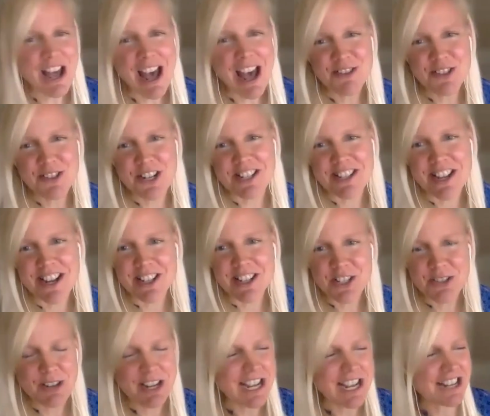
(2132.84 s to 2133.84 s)
After I talked
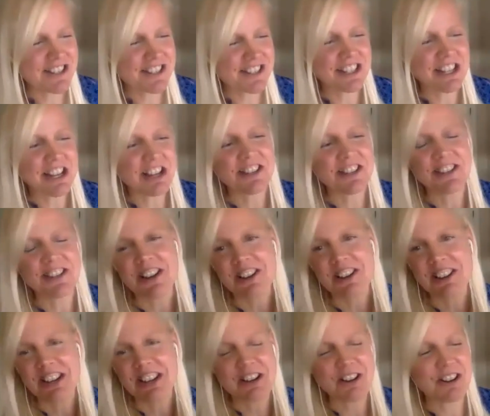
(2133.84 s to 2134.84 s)
to you, I actually
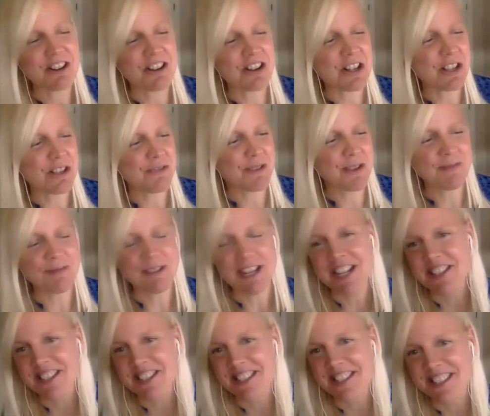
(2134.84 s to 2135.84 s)
undog-eared all of my
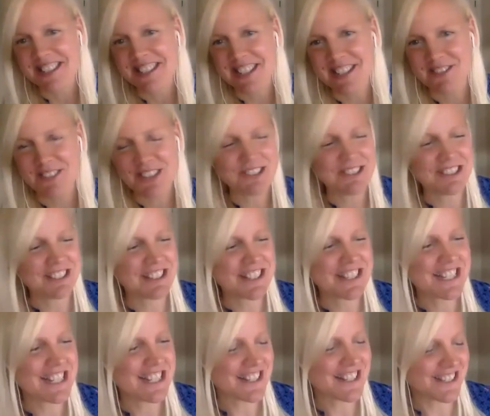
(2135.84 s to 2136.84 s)
pages because I felt guilty.